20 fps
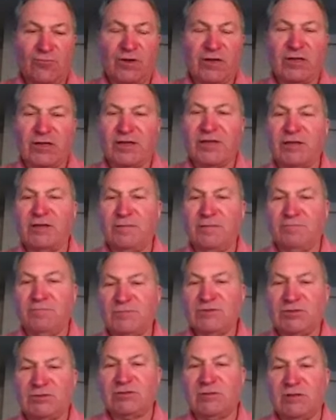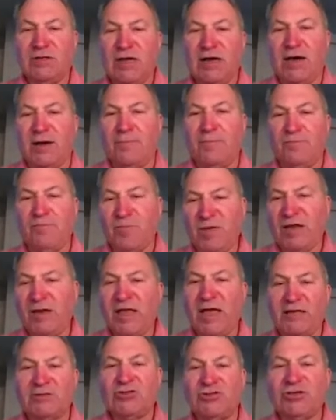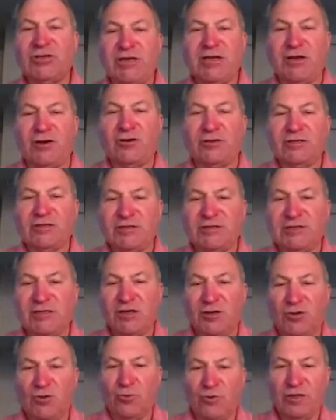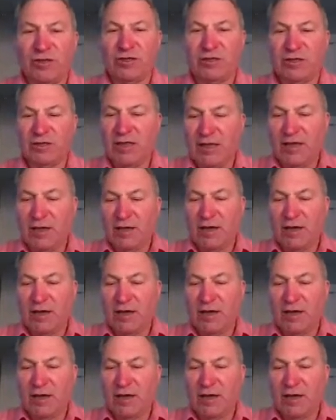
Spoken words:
really been engineered to deal with